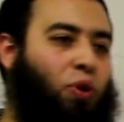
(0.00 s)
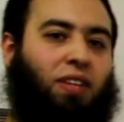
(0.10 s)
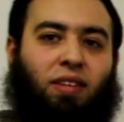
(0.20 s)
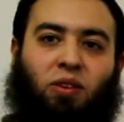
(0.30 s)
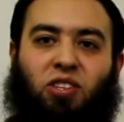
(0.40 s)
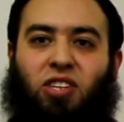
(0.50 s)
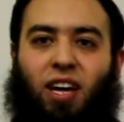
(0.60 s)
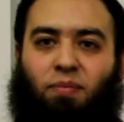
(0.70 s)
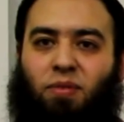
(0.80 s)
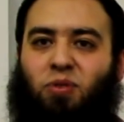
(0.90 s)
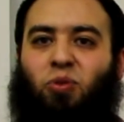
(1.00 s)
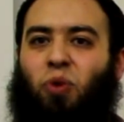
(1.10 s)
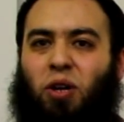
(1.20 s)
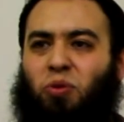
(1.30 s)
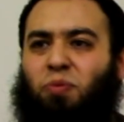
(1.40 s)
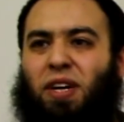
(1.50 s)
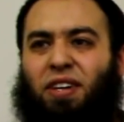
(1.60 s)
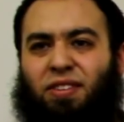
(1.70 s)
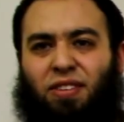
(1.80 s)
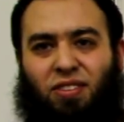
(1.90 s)
where is the knowledge gap, so why do you make a
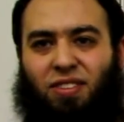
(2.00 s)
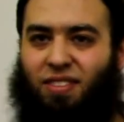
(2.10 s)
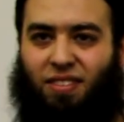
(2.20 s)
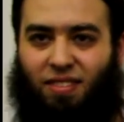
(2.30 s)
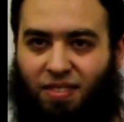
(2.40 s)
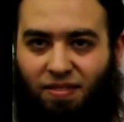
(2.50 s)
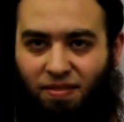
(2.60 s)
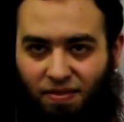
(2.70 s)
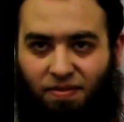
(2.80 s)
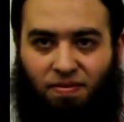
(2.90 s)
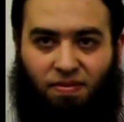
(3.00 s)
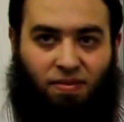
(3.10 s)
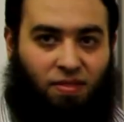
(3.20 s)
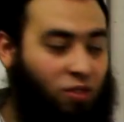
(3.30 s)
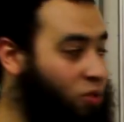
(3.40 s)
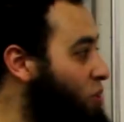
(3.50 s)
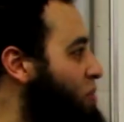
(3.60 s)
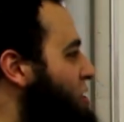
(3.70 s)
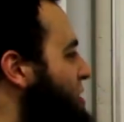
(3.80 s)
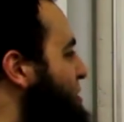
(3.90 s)
research? So this